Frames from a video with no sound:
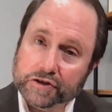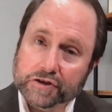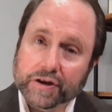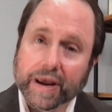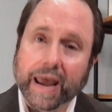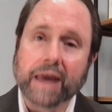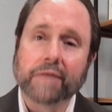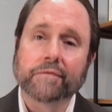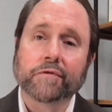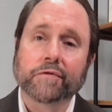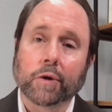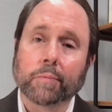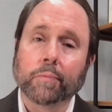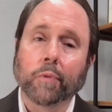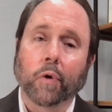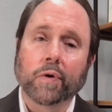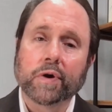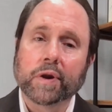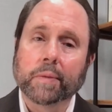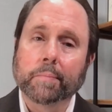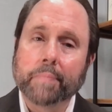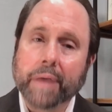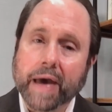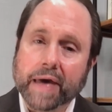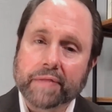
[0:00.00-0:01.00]
the Savior
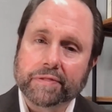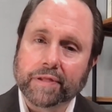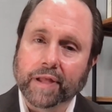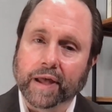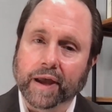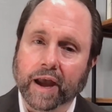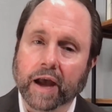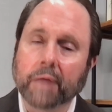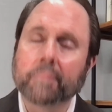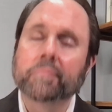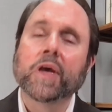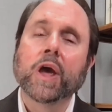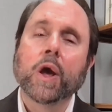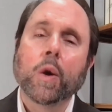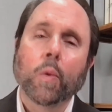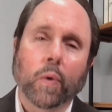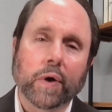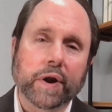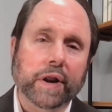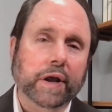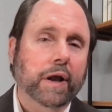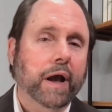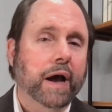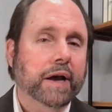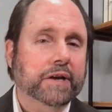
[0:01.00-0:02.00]
born in Bethlehem
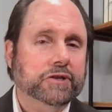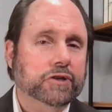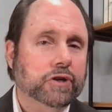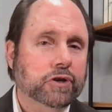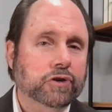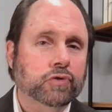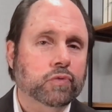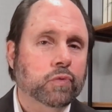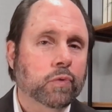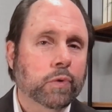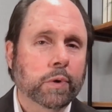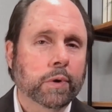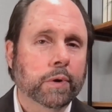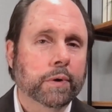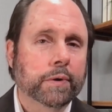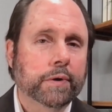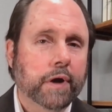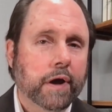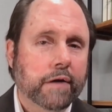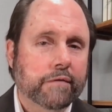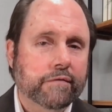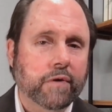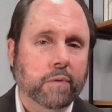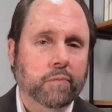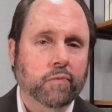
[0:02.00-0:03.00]
when Augustus ruled
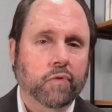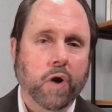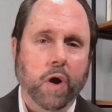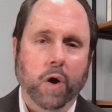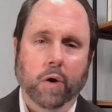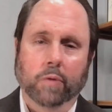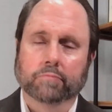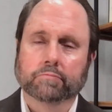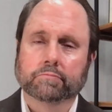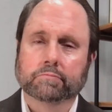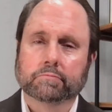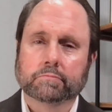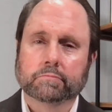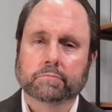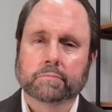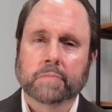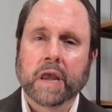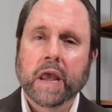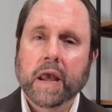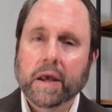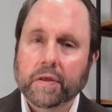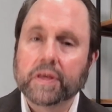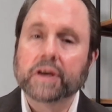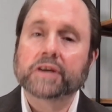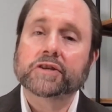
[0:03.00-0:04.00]
from Rome.
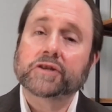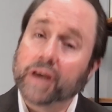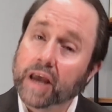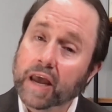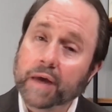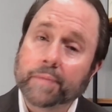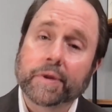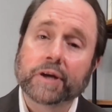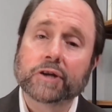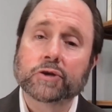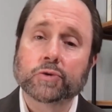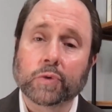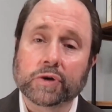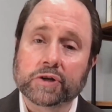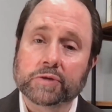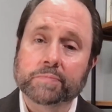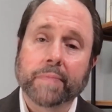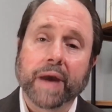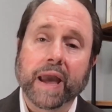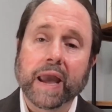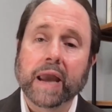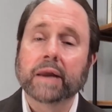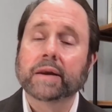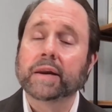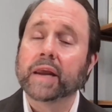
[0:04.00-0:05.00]
This image was
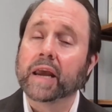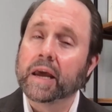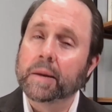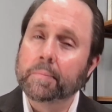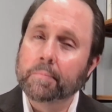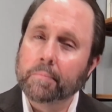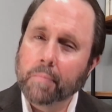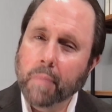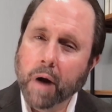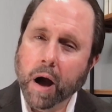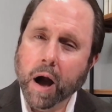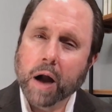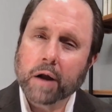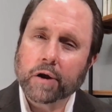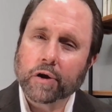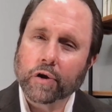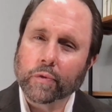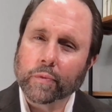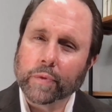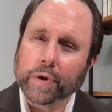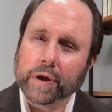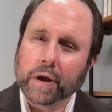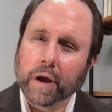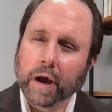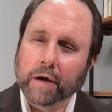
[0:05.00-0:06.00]
made in
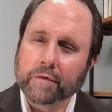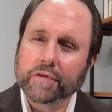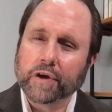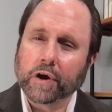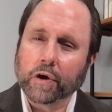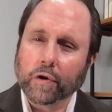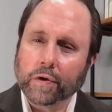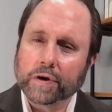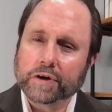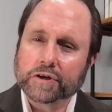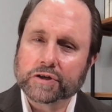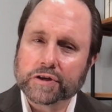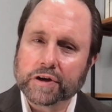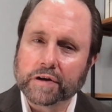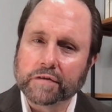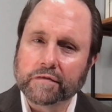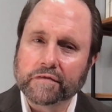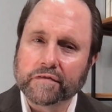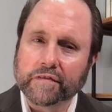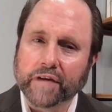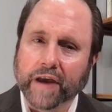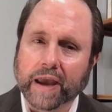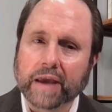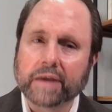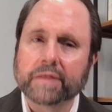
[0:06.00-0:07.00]
mockery of the Christian
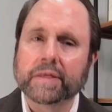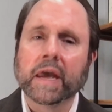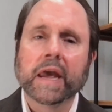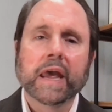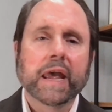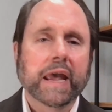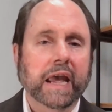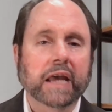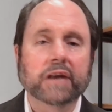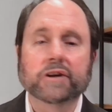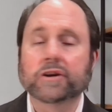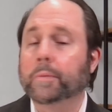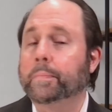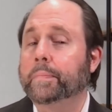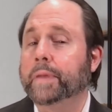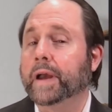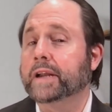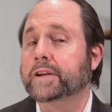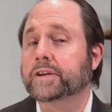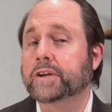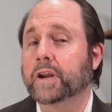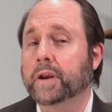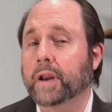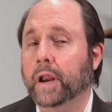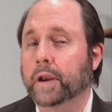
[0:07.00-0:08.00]
faith. It
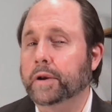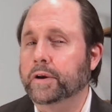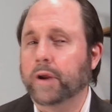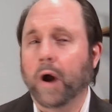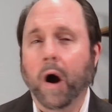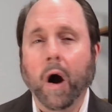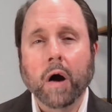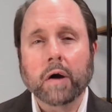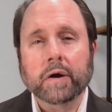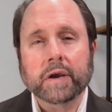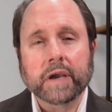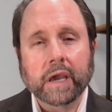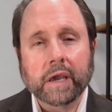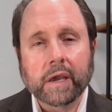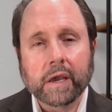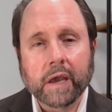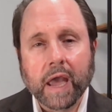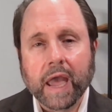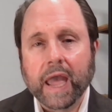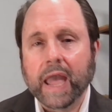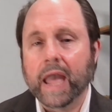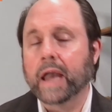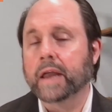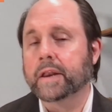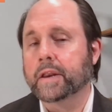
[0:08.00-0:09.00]
depicted a donkey
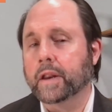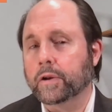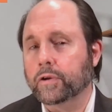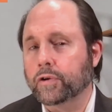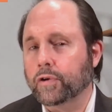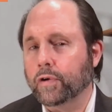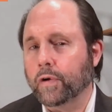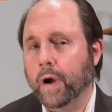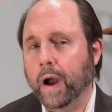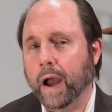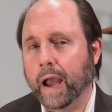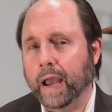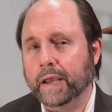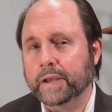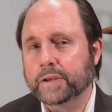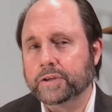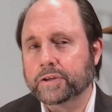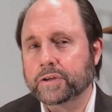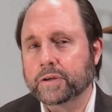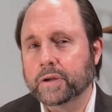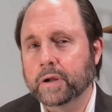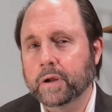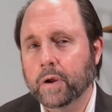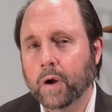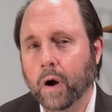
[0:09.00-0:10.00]
headed
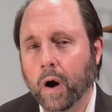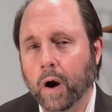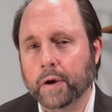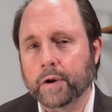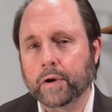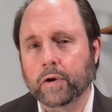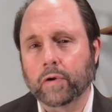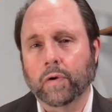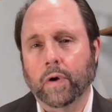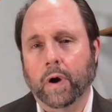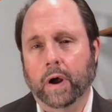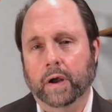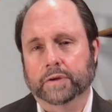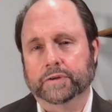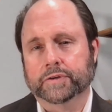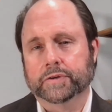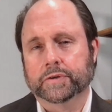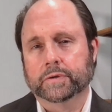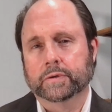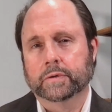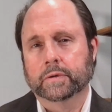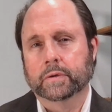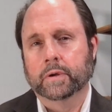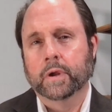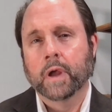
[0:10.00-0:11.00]
Christ on a
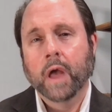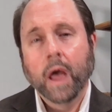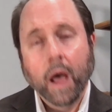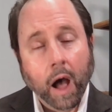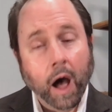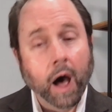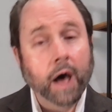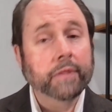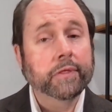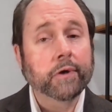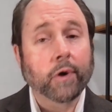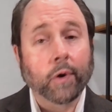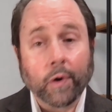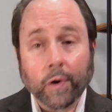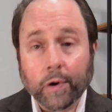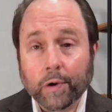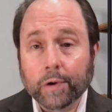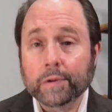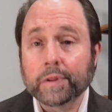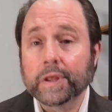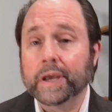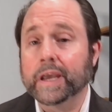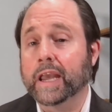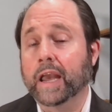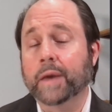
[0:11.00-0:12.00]
cross. Other
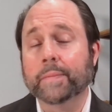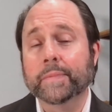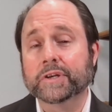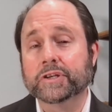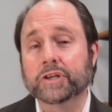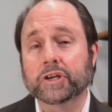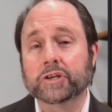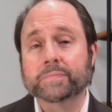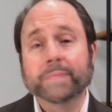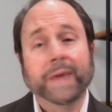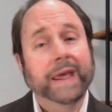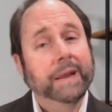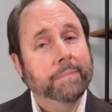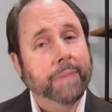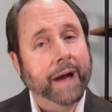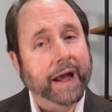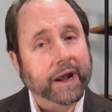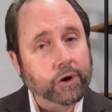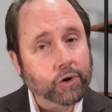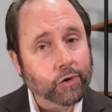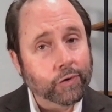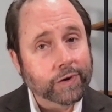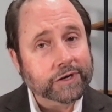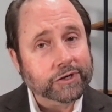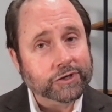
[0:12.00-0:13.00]
early images made by
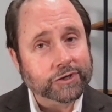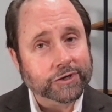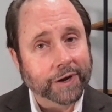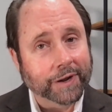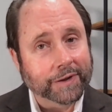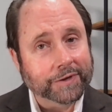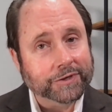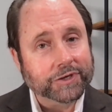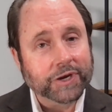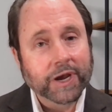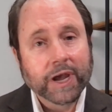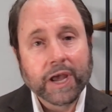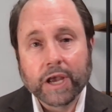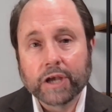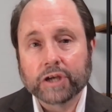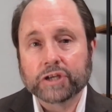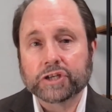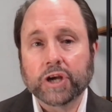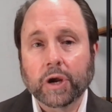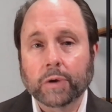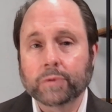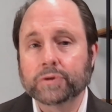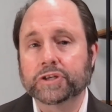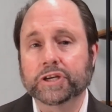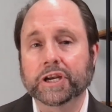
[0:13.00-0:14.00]
Christians
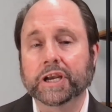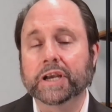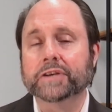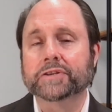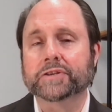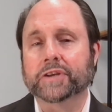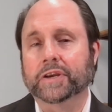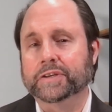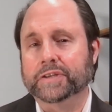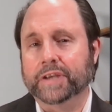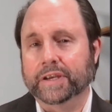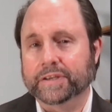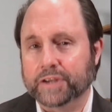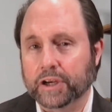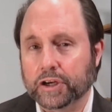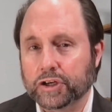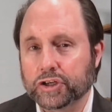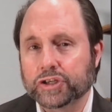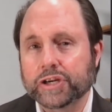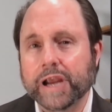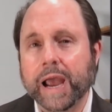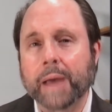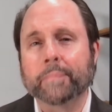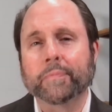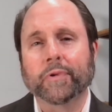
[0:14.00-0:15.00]
show Jesus as a
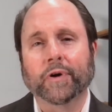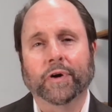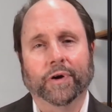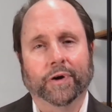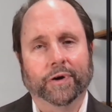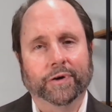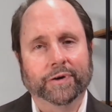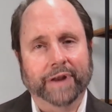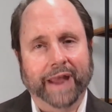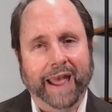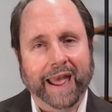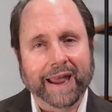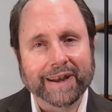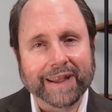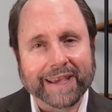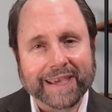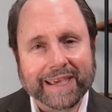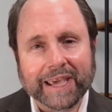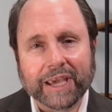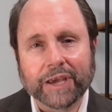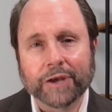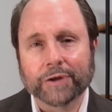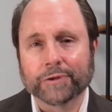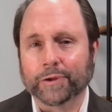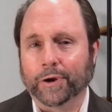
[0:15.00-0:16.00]
shepherd and a
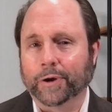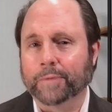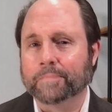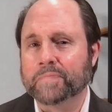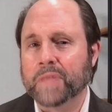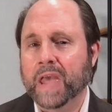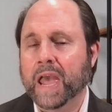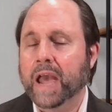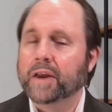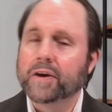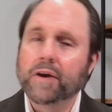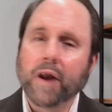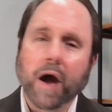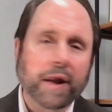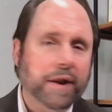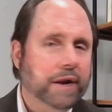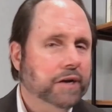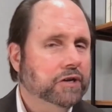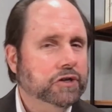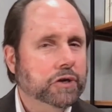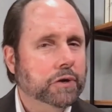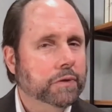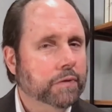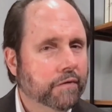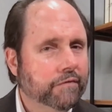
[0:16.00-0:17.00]
healer. Not
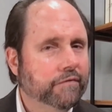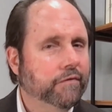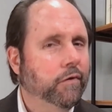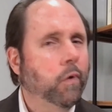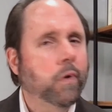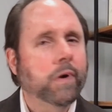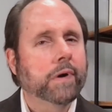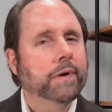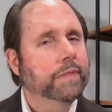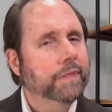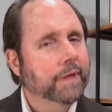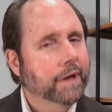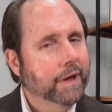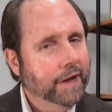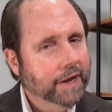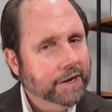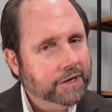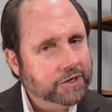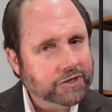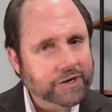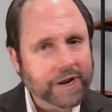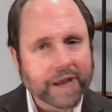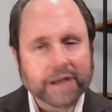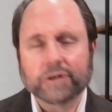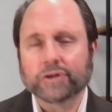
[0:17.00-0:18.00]
until the fourth
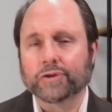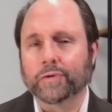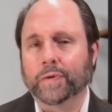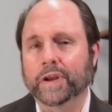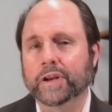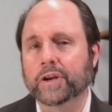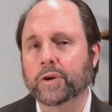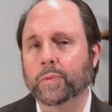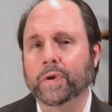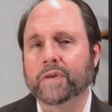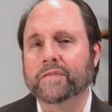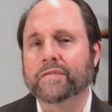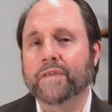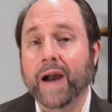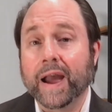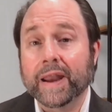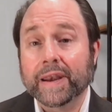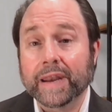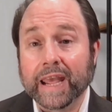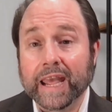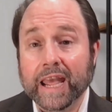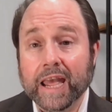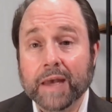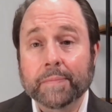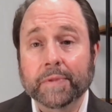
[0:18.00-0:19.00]
century do we
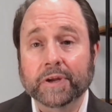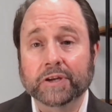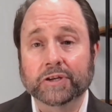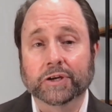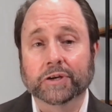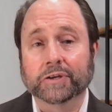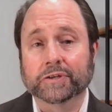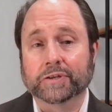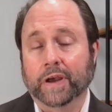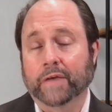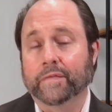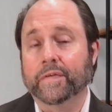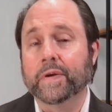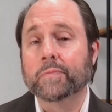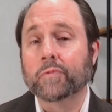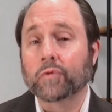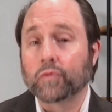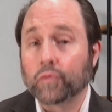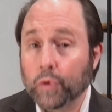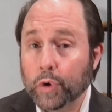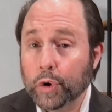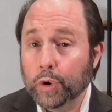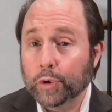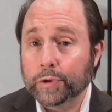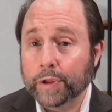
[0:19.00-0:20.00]
find images of him
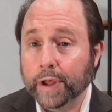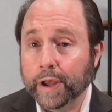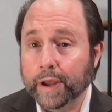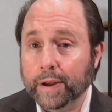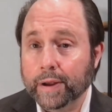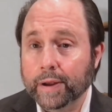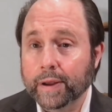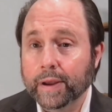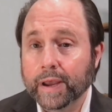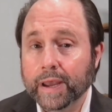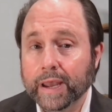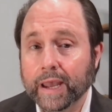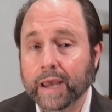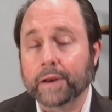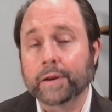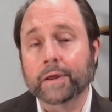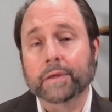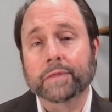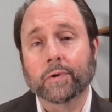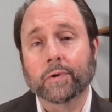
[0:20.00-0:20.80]
ruling in